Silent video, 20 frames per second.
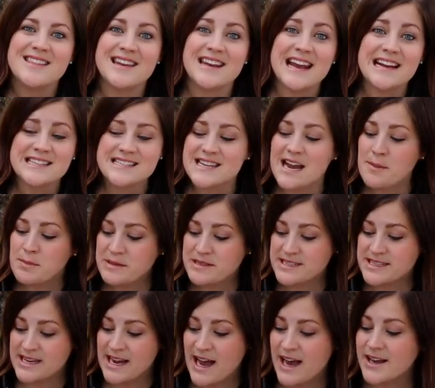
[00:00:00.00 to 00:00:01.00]
The next step is
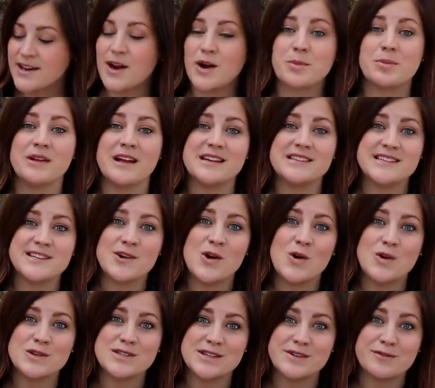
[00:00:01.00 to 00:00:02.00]
to cut our planting
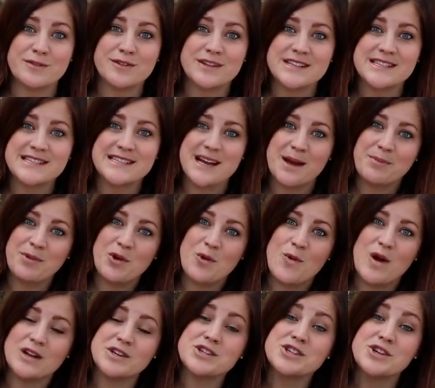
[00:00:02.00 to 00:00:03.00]
holes and for this step you'll
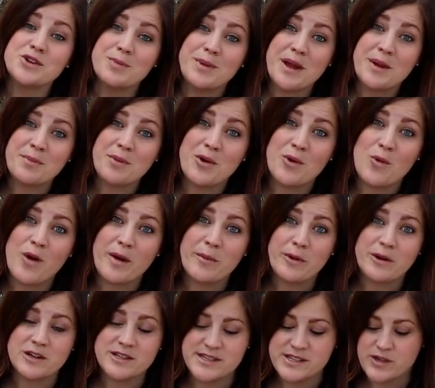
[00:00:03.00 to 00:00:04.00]
want two people, one
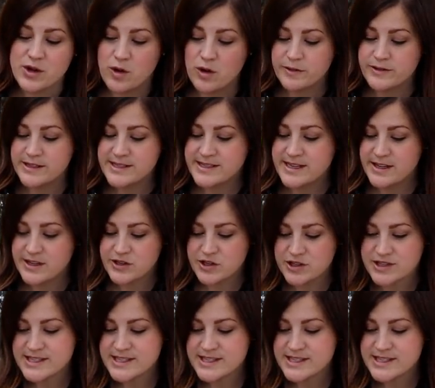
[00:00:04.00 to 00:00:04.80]
person to hold the cylinder